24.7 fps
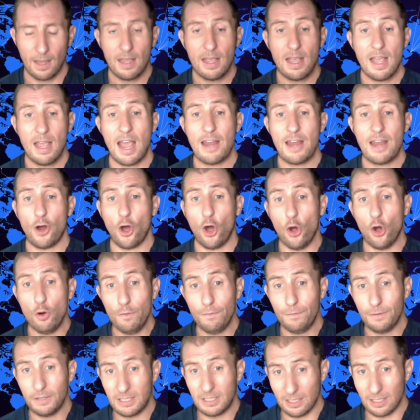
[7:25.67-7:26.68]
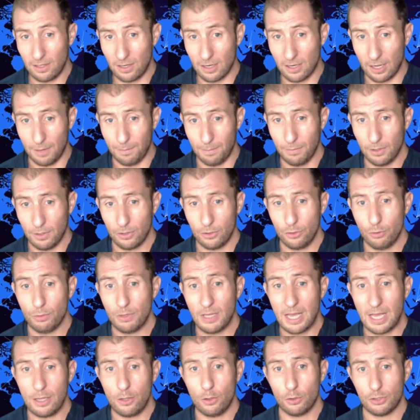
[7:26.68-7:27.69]
And over time, you
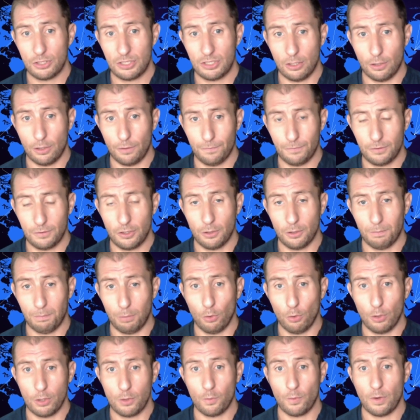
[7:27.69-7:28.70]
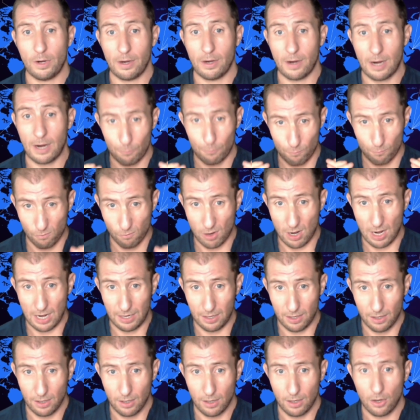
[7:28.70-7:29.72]
get yourself to the point where you're like, right,
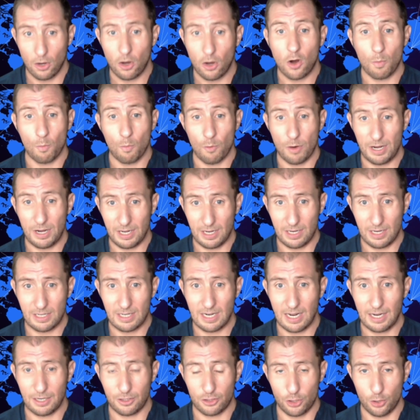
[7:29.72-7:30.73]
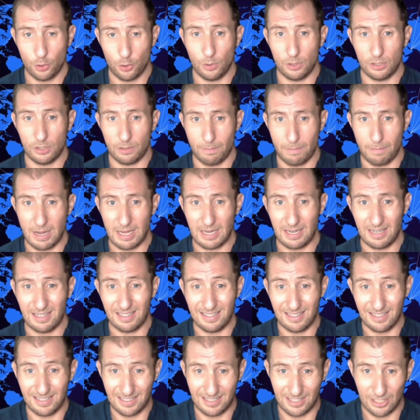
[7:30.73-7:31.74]
I'm ready to take tours and make a
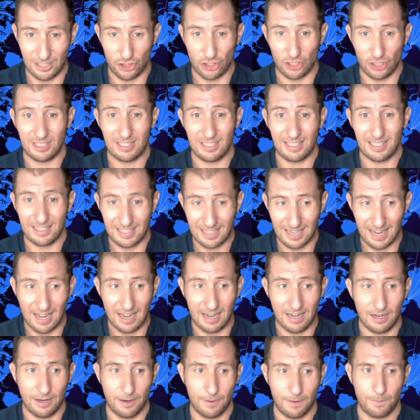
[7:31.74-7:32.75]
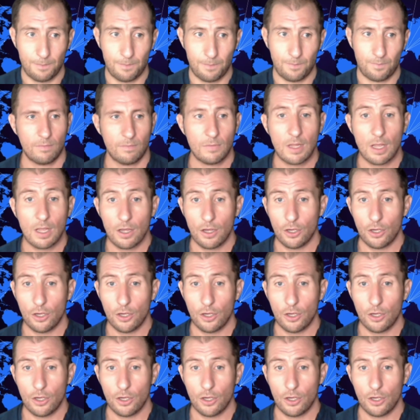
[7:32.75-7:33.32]
decision today.